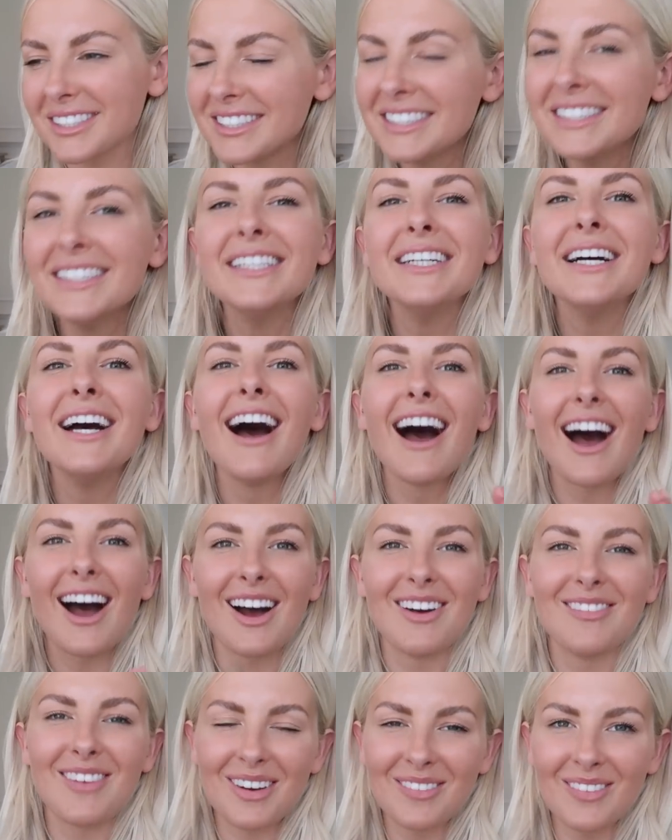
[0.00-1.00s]
Oh,
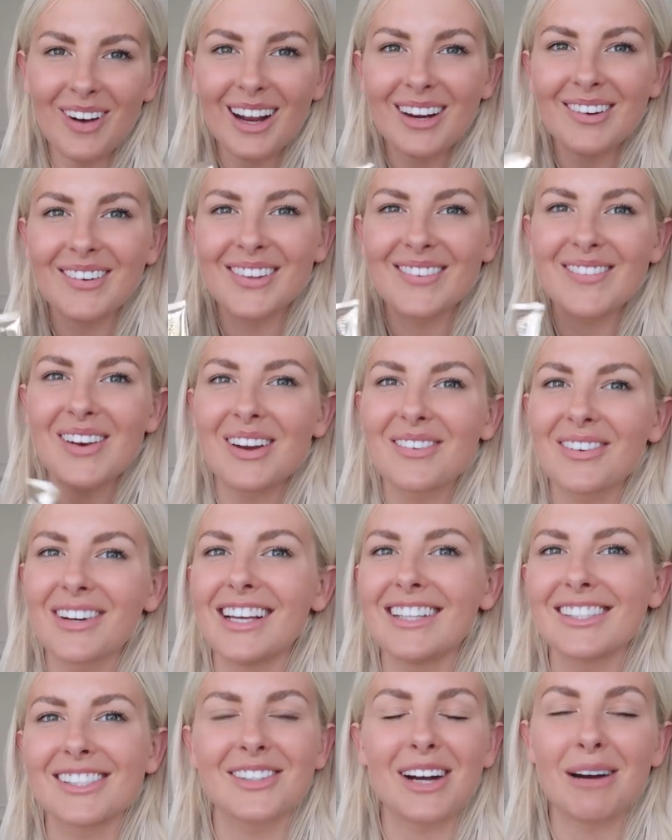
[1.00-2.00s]
I love him so much. I'm working with them over
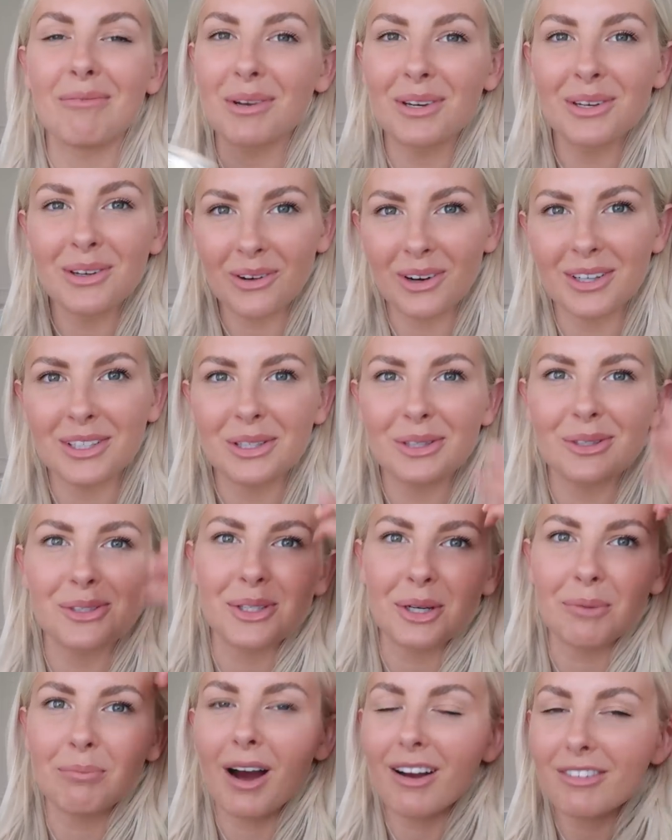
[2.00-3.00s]
on Instagram, but not on YouTube.